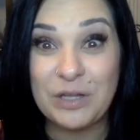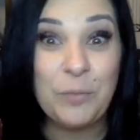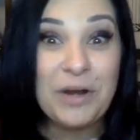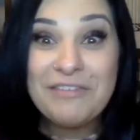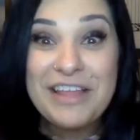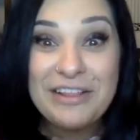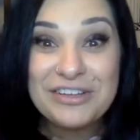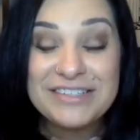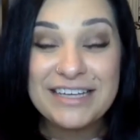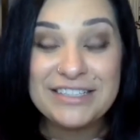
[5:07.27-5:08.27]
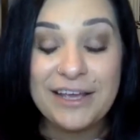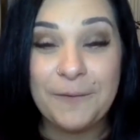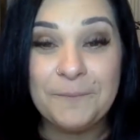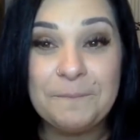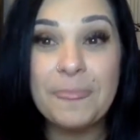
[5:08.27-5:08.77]
Whatever that looks like to you.
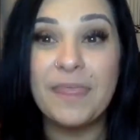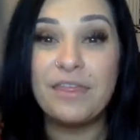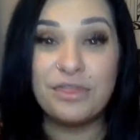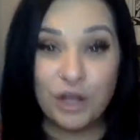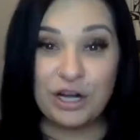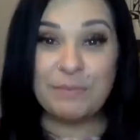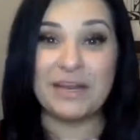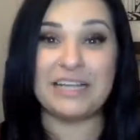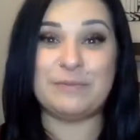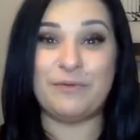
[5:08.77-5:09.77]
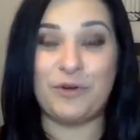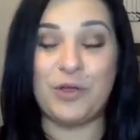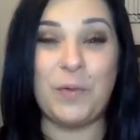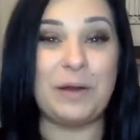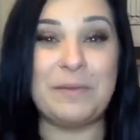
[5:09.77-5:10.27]
30 minutes before
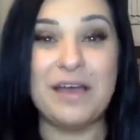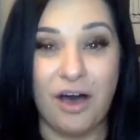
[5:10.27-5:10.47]
you want to be